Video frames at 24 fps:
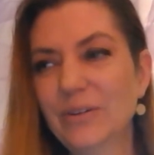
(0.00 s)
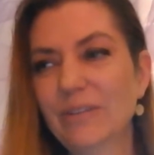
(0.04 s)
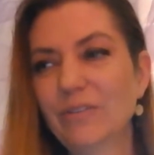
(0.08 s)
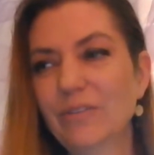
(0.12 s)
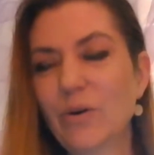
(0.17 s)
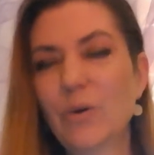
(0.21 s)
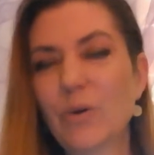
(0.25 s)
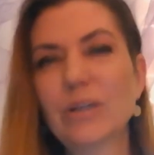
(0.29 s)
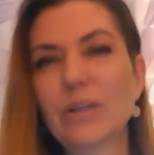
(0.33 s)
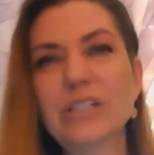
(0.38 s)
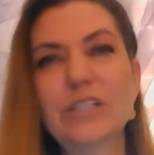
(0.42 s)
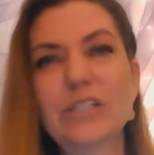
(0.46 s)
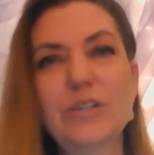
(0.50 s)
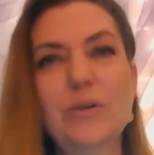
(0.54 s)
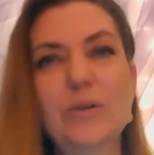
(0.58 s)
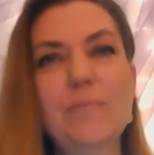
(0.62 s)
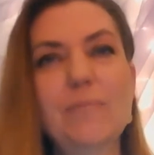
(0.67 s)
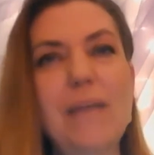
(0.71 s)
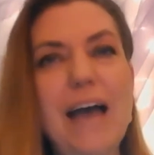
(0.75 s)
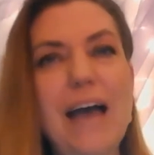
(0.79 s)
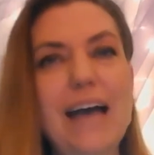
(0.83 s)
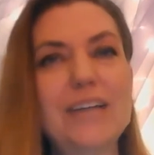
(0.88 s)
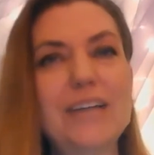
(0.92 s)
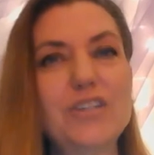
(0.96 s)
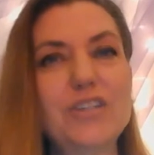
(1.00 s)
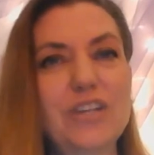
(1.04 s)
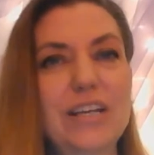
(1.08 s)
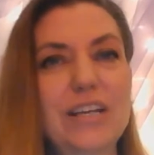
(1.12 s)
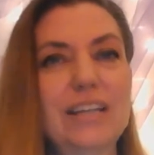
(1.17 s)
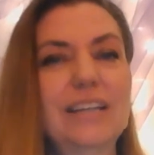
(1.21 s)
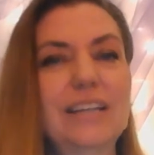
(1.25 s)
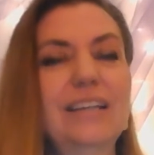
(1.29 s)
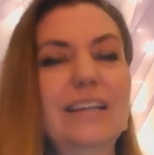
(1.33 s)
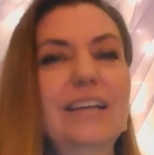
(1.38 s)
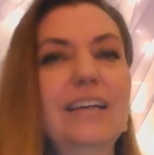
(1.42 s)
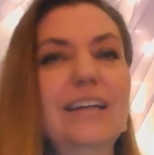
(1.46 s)
of course you
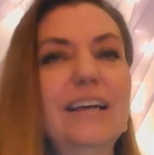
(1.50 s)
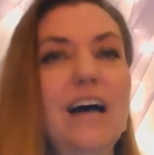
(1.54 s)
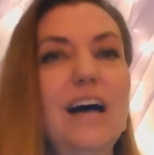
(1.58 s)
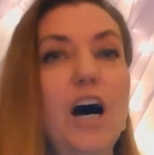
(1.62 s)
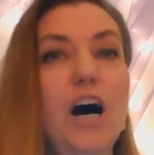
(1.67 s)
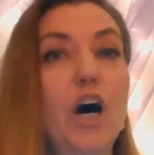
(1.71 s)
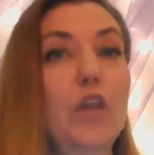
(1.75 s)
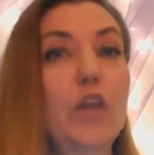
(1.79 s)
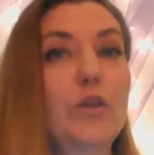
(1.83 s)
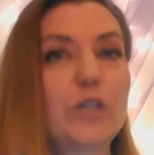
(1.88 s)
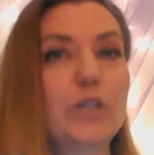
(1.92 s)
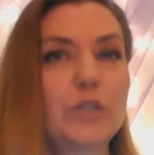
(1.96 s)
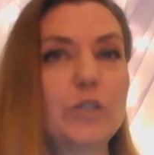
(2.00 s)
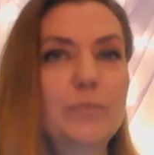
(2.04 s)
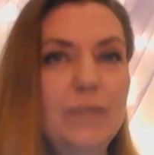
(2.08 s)
imagine others